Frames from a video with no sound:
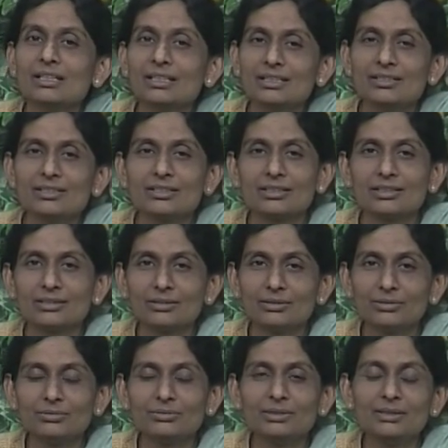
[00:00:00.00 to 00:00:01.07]
is
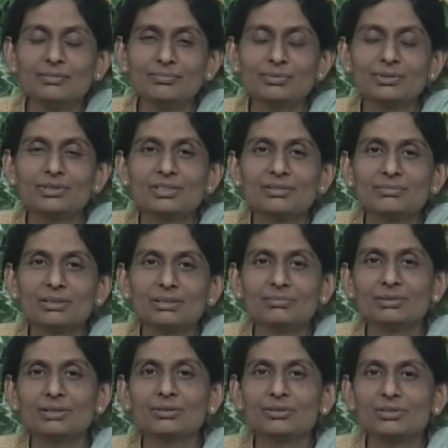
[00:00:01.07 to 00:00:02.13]
only possible
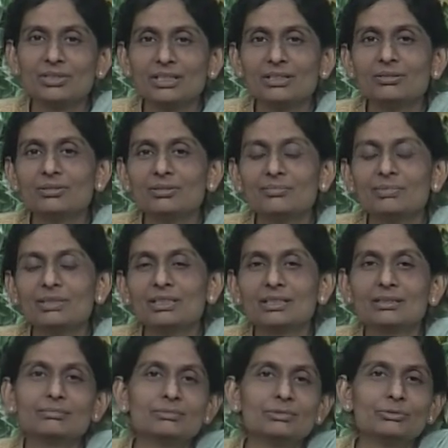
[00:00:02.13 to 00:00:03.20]
because he could
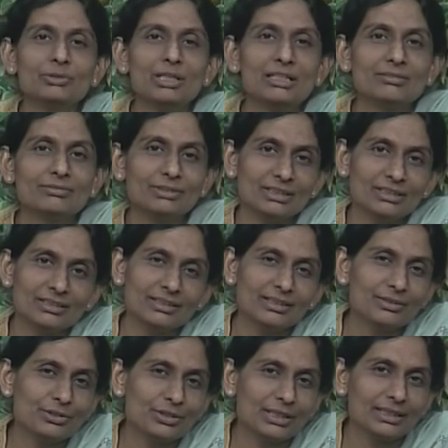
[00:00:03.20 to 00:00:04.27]
become one with a
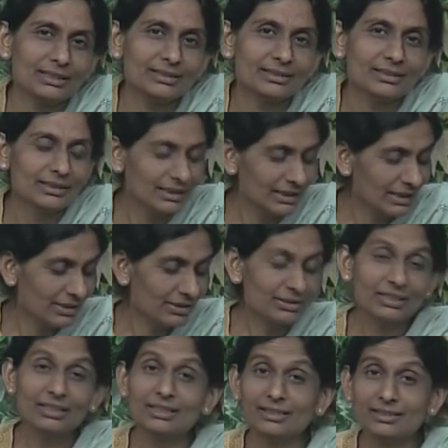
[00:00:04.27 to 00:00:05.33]
child.
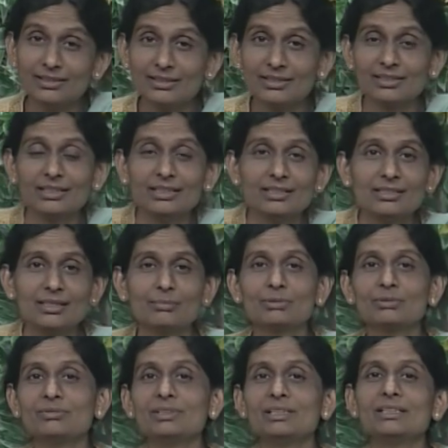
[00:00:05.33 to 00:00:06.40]
Okay, let us see some
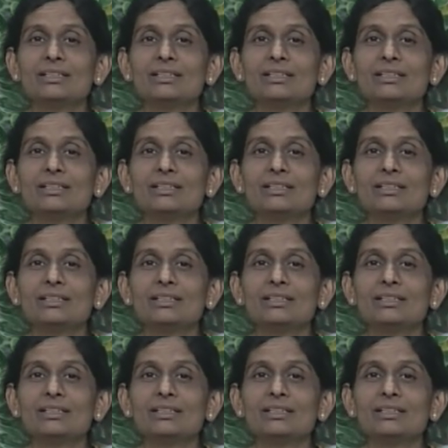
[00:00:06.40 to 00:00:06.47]
of the